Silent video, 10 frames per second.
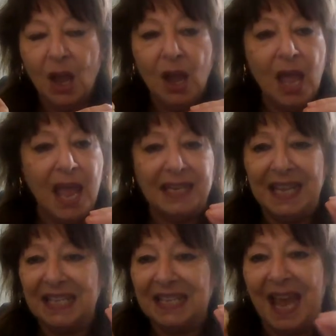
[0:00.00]
And
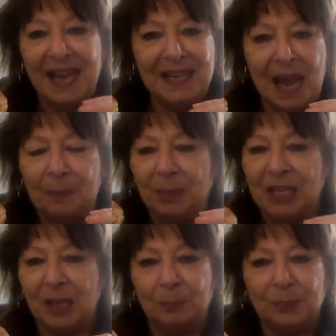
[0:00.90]
it cannot be
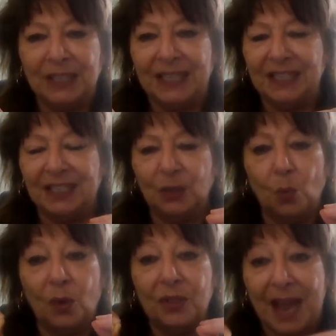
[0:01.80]
completed
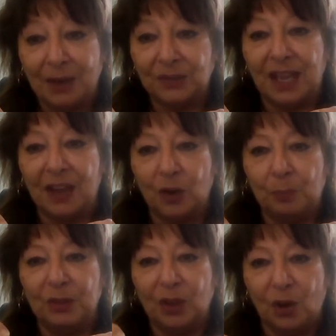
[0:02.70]
without the help
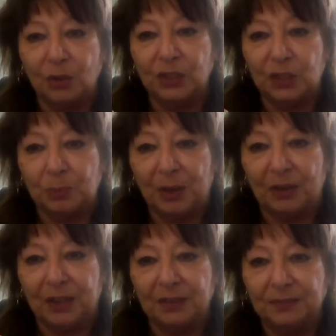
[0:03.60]
of the Holy Spirit.